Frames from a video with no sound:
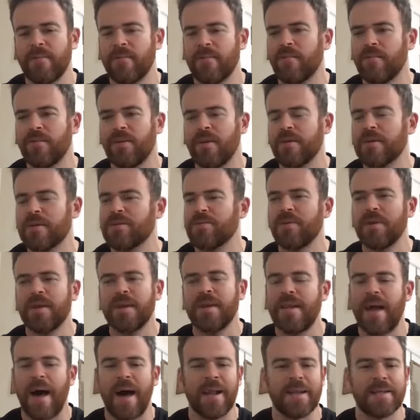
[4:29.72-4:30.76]
there's really
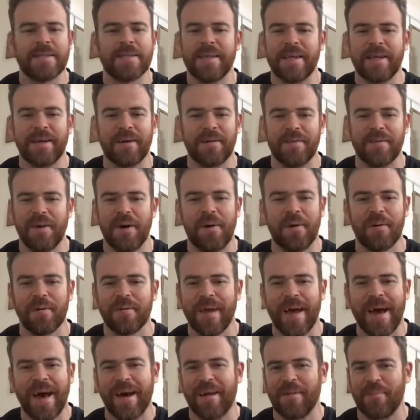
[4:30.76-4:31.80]
not a single
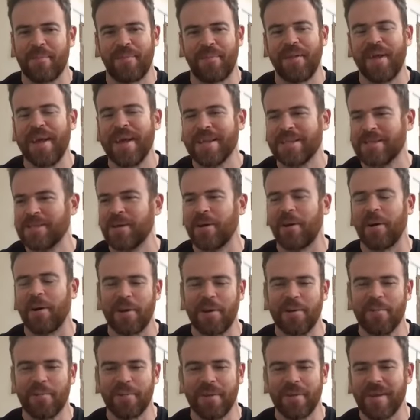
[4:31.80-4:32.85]
note out of place,
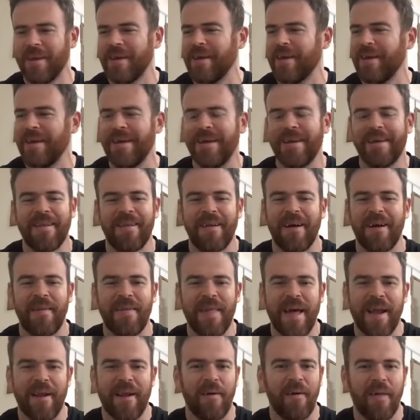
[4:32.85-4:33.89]
arguably, on
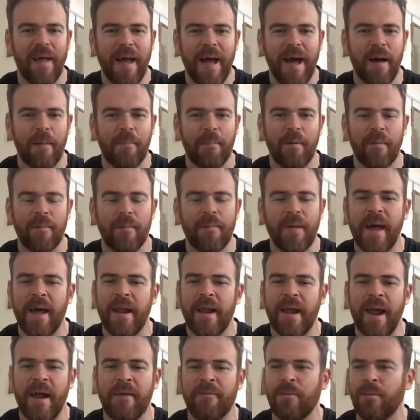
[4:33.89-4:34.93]
that whole album,
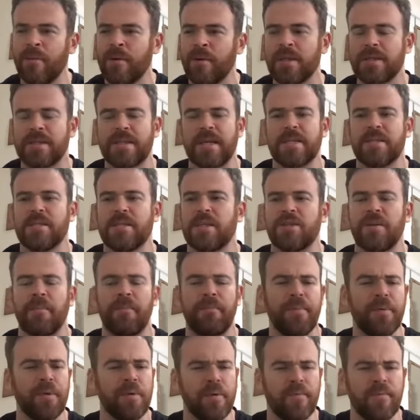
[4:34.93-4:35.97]
and everyone just has such a
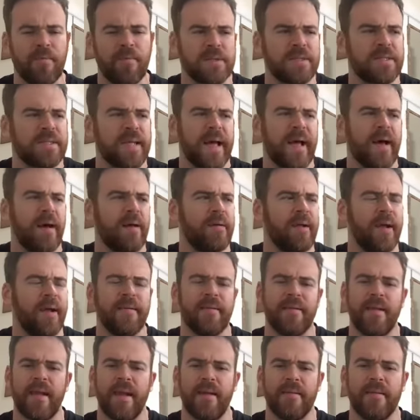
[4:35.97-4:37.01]
beautiful sound,
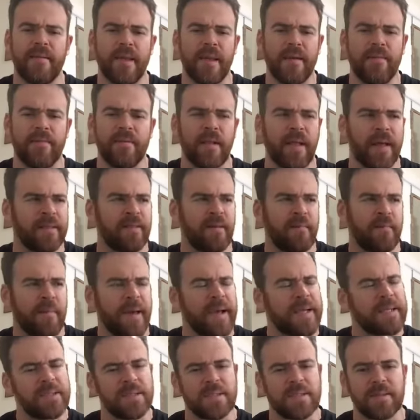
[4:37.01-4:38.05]
and even like the
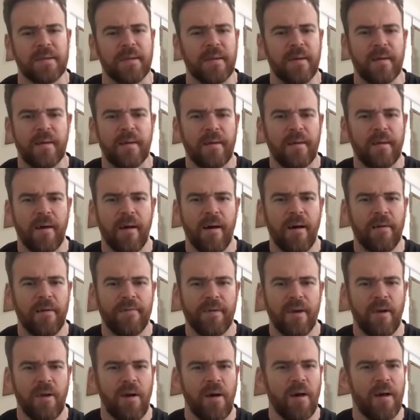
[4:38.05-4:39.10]
mix of
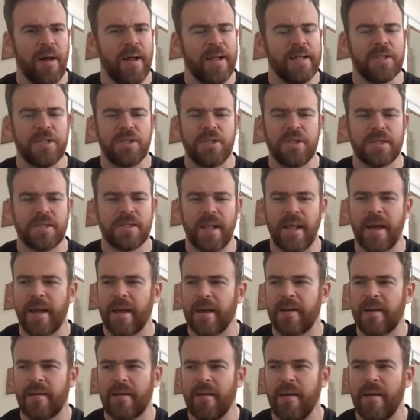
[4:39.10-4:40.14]
it all, it's just
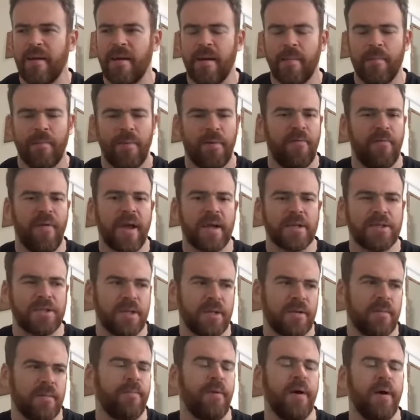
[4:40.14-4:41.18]
like
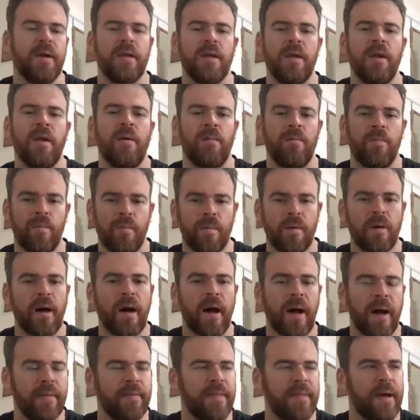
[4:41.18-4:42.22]
perfection. But
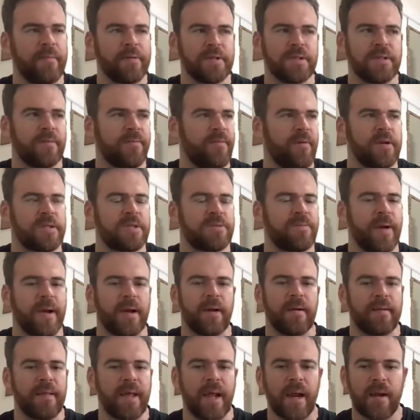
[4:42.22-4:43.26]
that was the first
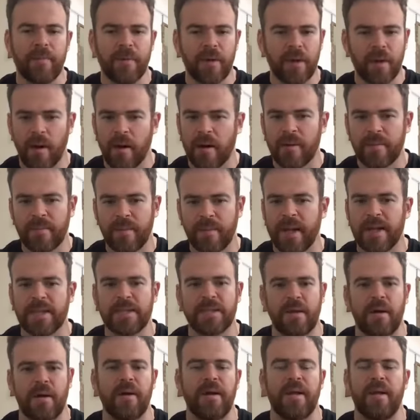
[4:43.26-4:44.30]
record that I really heard when I
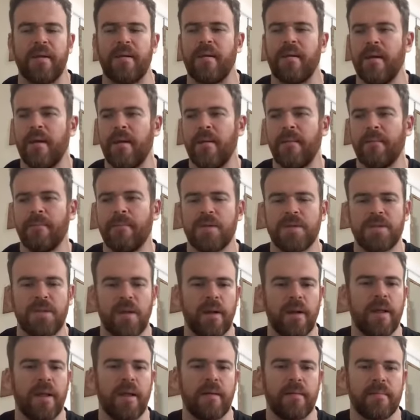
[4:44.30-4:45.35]
started
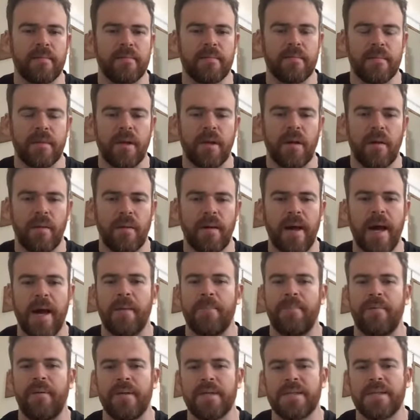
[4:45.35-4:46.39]
studying, how to
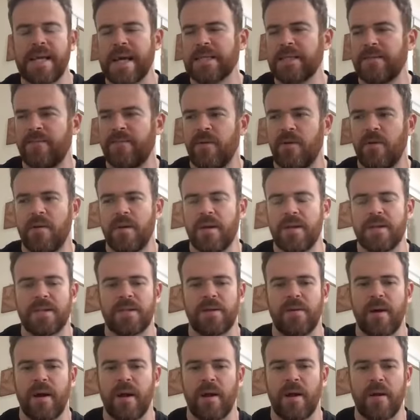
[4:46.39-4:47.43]
play the saxophone. And
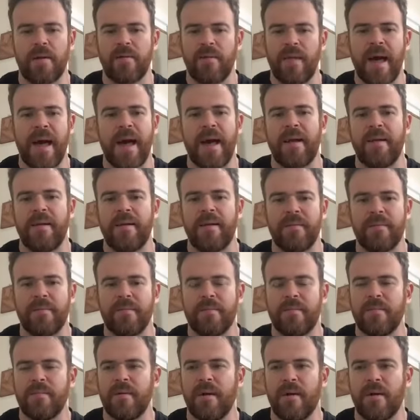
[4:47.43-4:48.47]
so I heard that, and
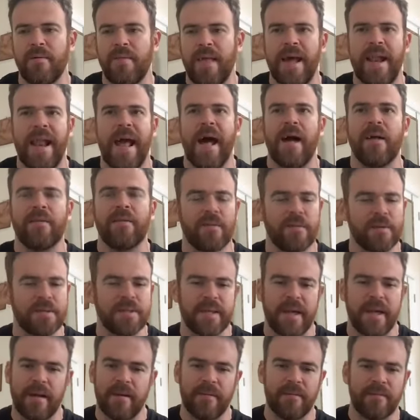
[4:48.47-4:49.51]
I heard that alto
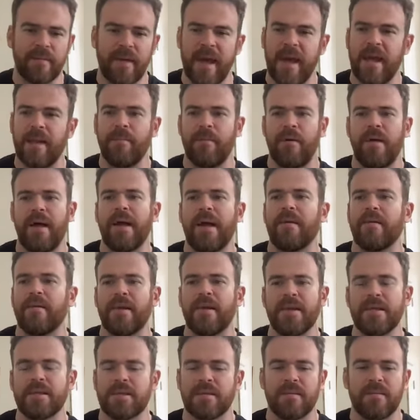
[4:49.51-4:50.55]
sound of Cannonball
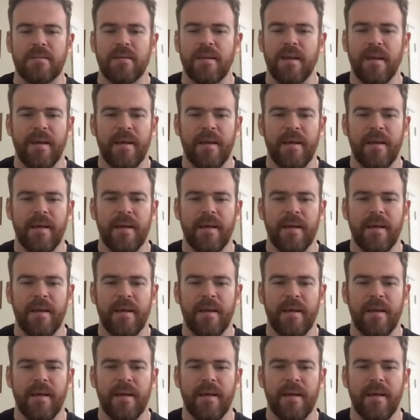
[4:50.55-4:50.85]
Adderley's, and